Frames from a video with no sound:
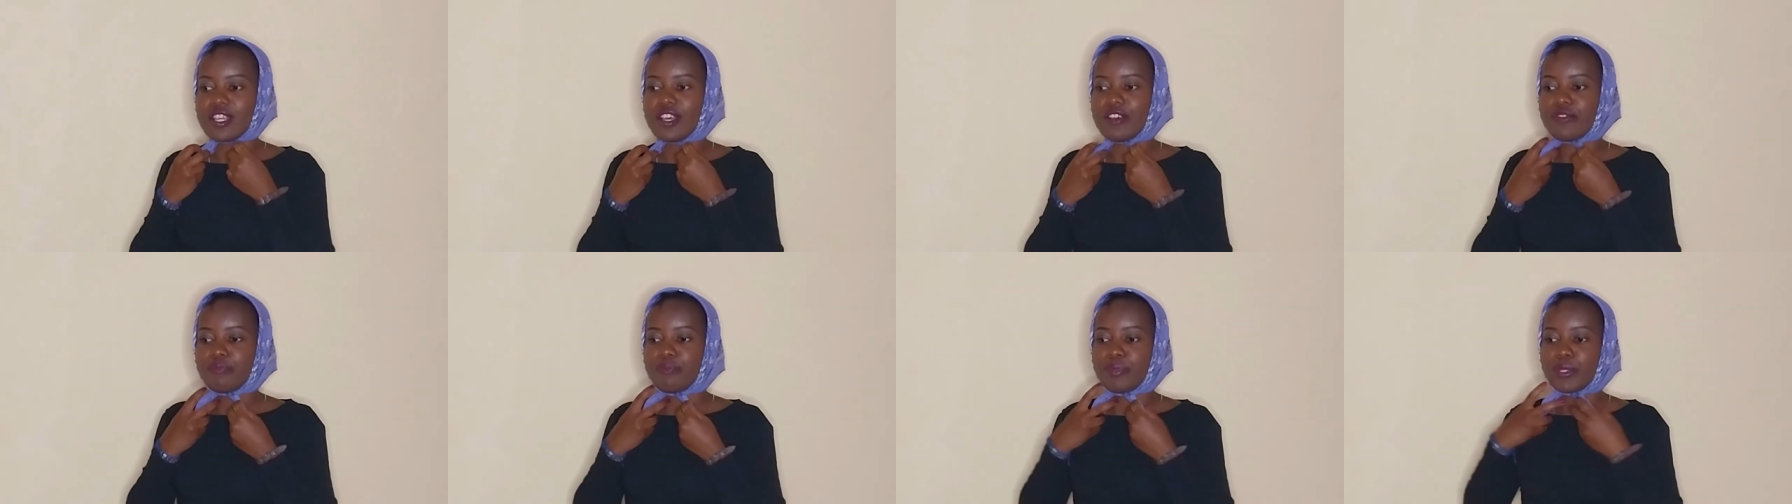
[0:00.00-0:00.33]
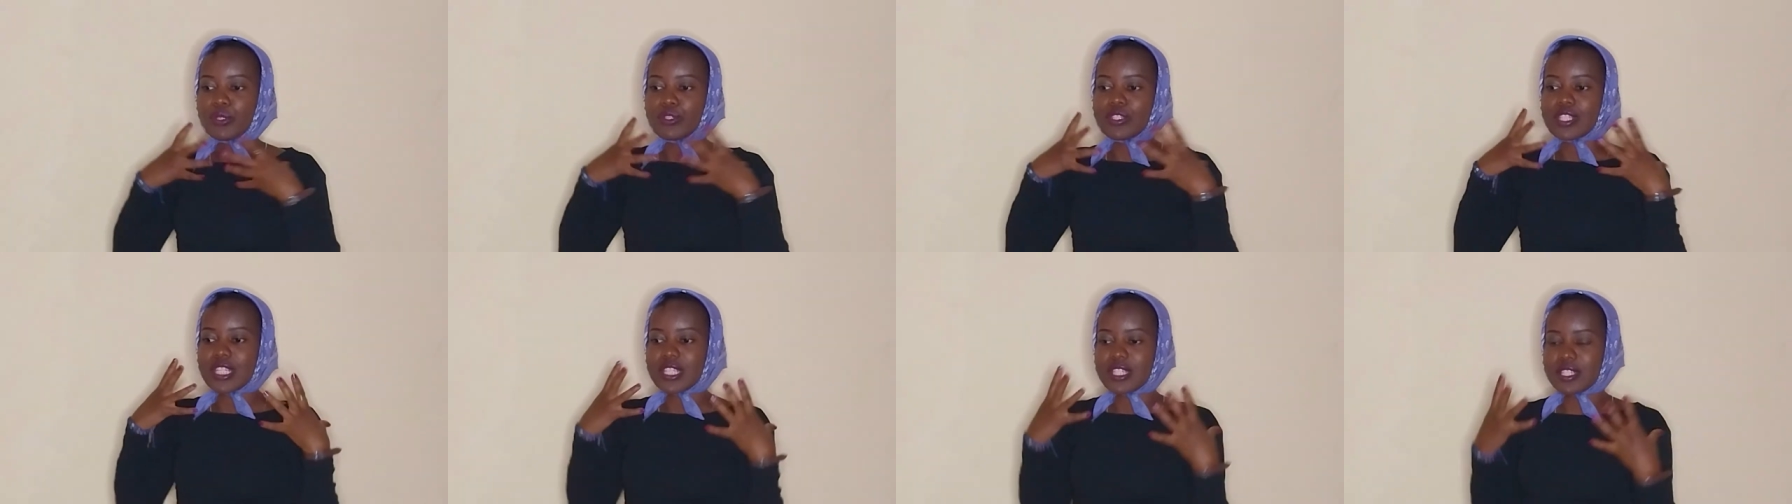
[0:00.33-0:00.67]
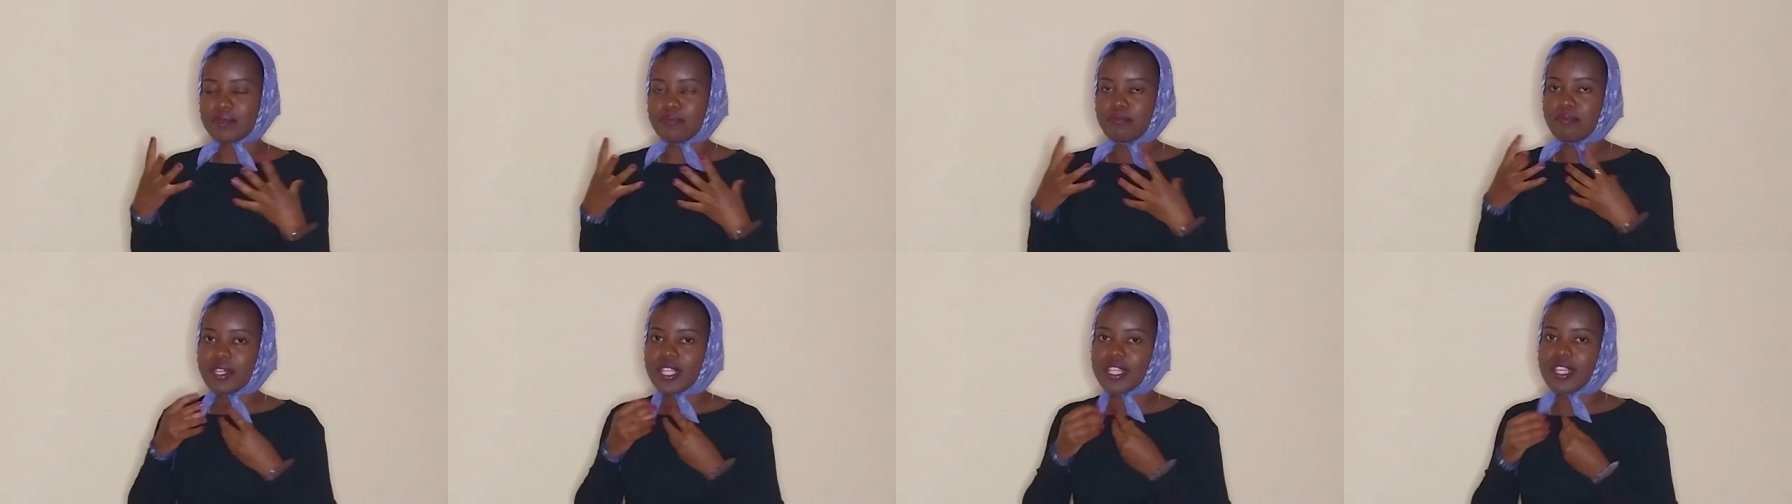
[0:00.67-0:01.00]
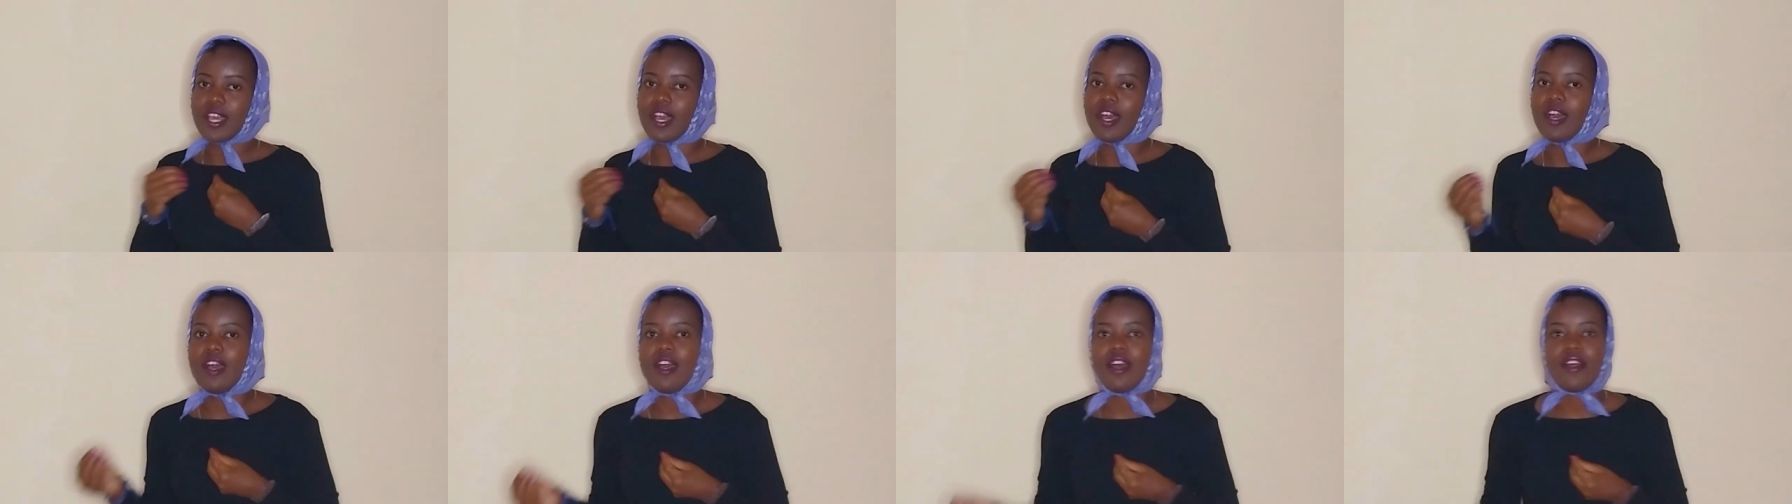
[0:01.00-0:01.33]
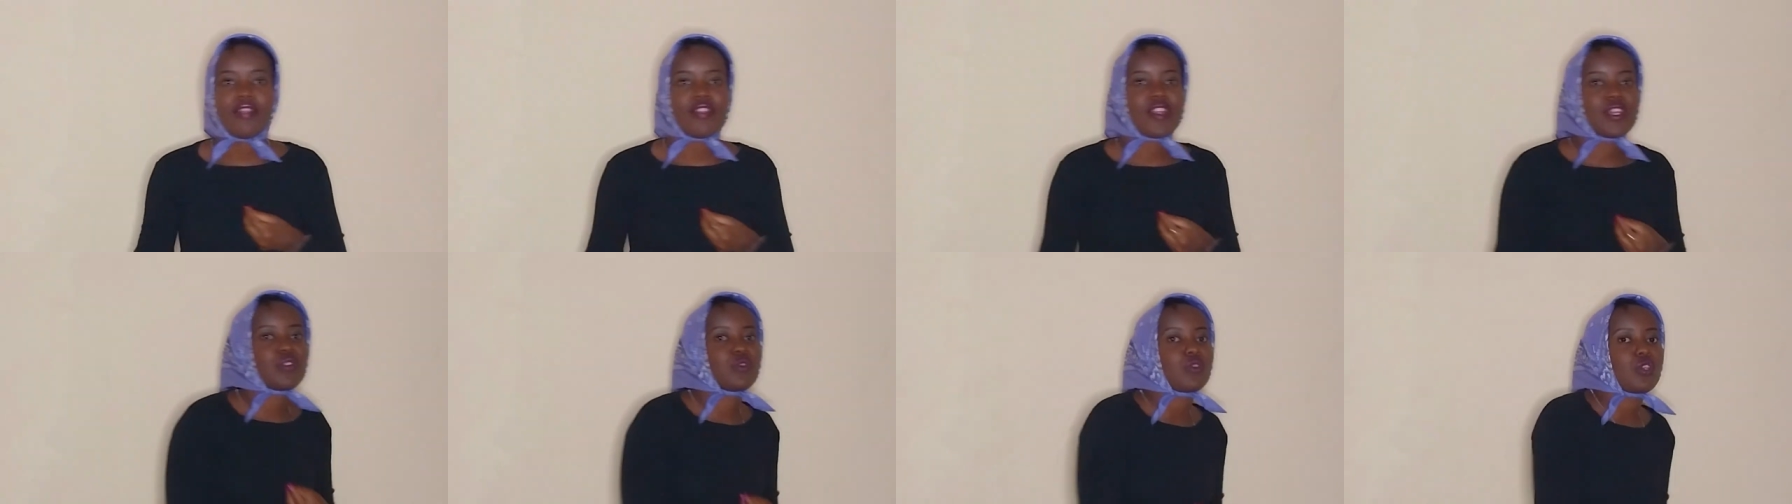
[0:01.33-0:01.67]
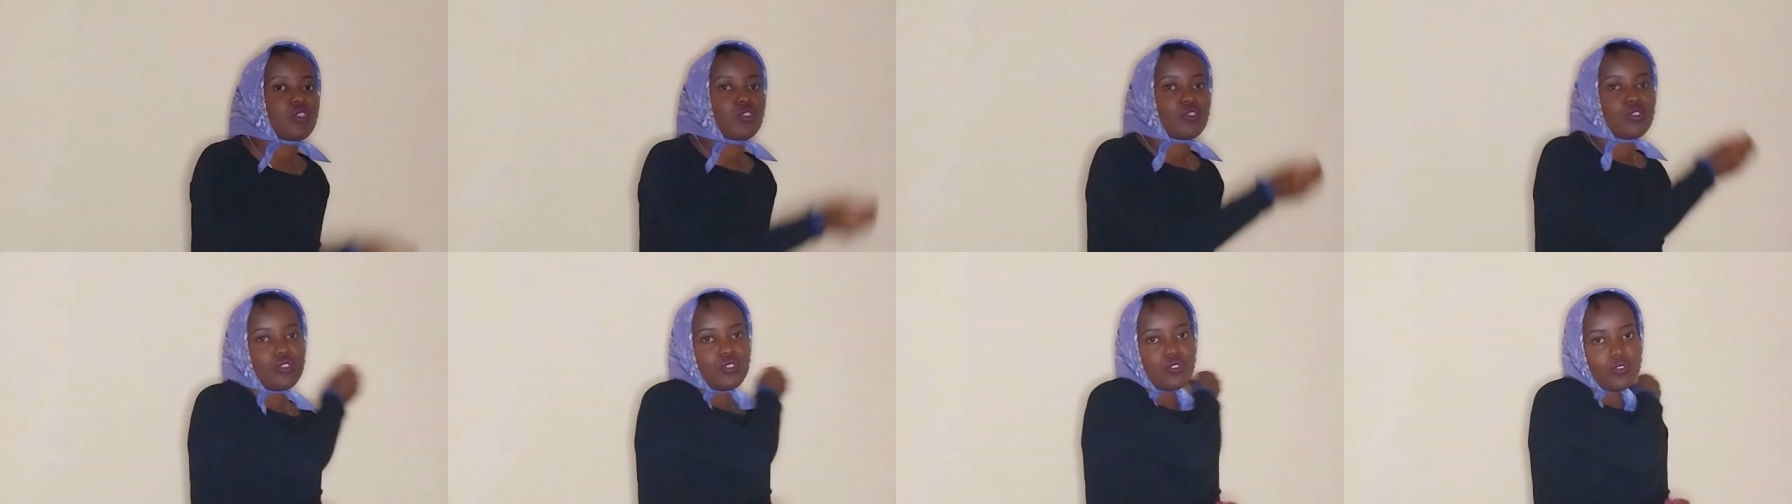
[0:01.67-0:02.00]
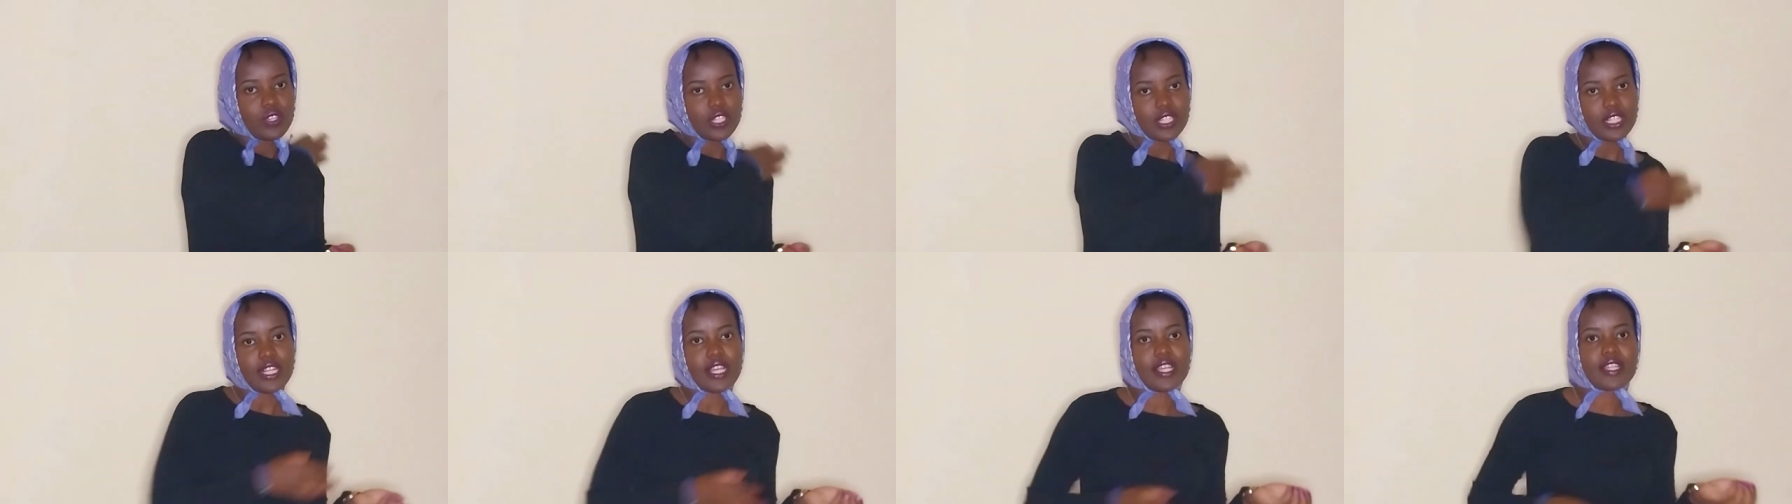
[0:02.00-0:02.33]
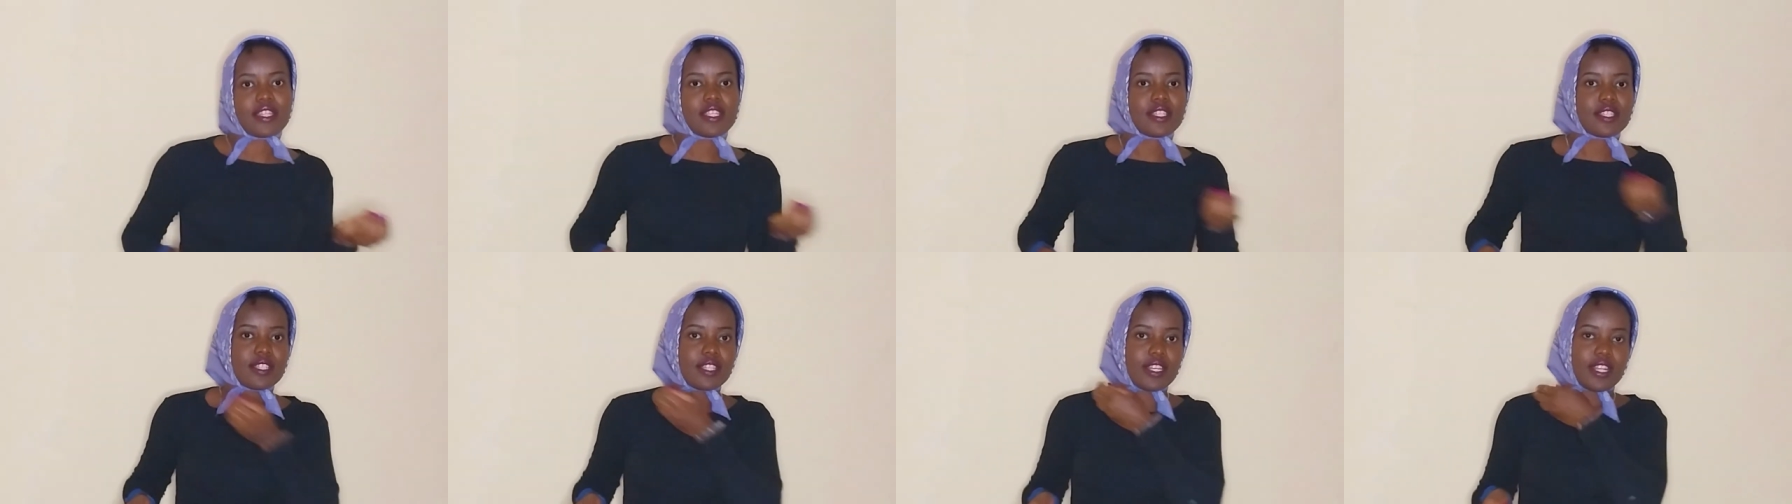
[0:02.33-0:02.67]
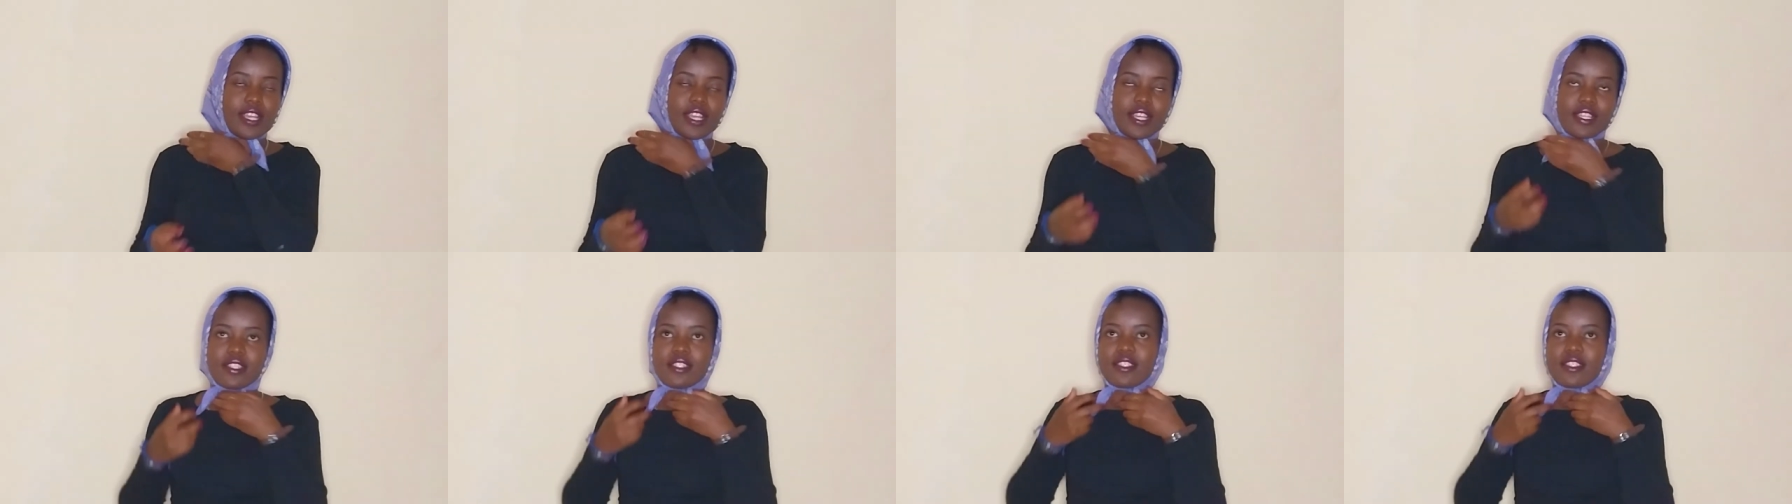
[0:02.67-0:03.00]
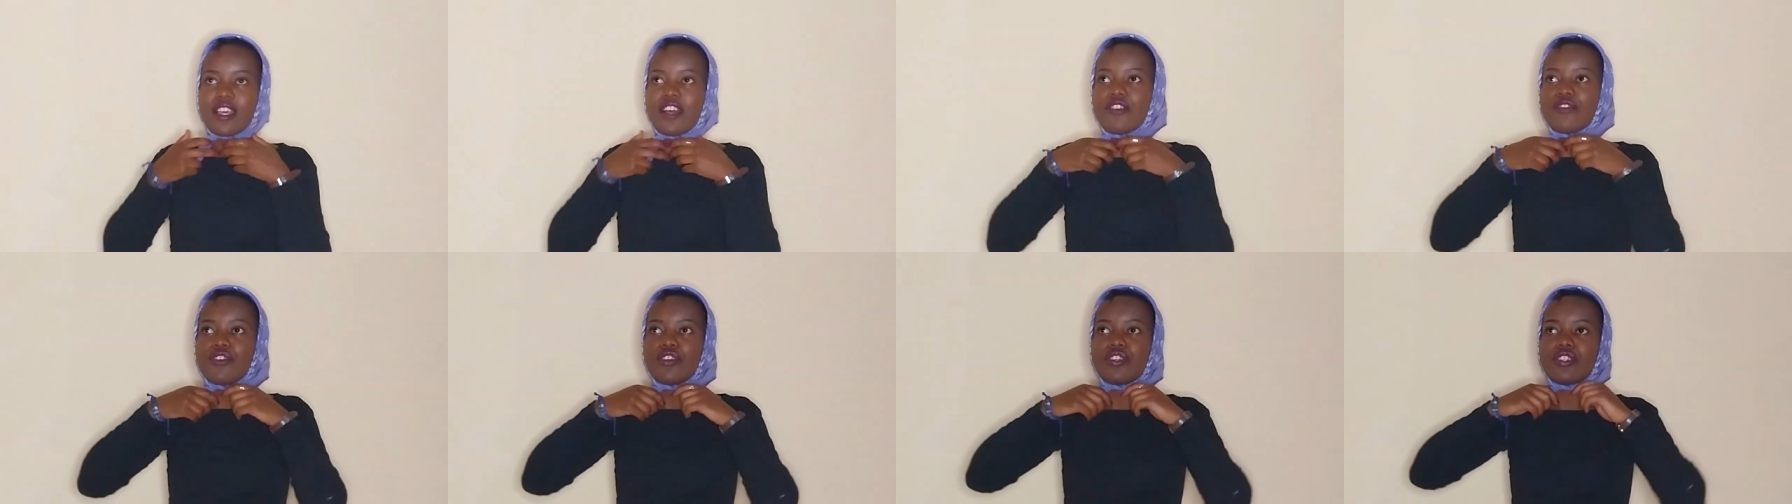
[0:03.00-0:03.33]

scarf, because it's bigger, that's why you do it like this, like a scarf,